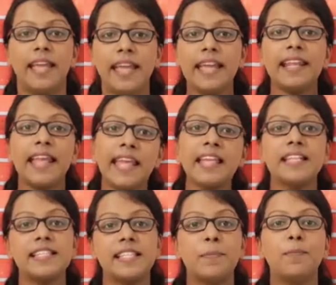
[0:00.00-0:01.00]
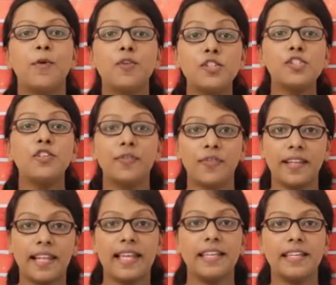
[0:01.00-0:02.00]
A ray is a portion of a
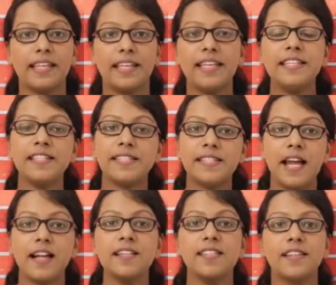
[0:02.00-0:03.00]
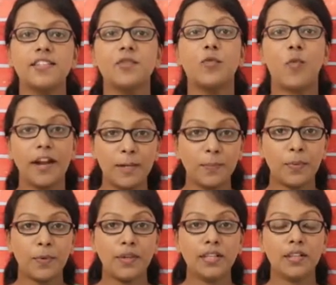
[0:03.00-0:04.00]
line. It starts at one
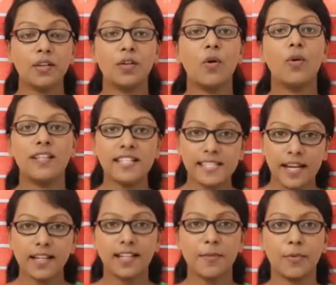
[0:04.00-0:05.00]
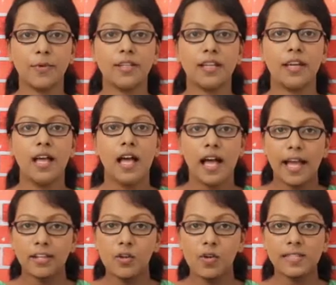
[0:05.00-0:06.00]
point called a starting point
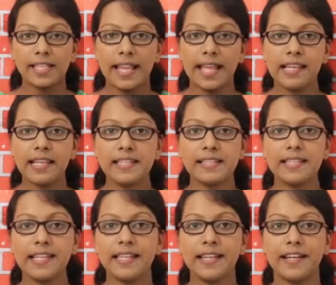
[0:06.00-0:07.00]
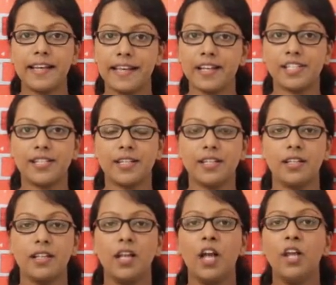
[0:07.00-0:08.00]
and goes endlessly in a direction.
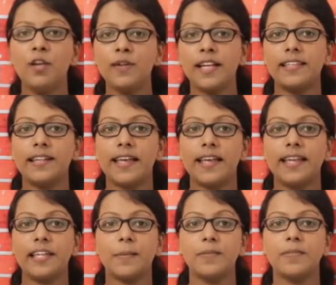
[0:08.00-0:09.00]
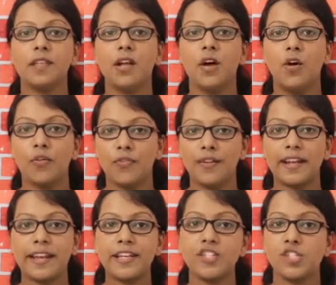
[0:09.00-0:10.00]
Look at the diagram of a
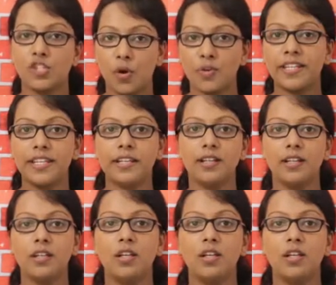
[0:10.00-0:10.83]
ray shown here.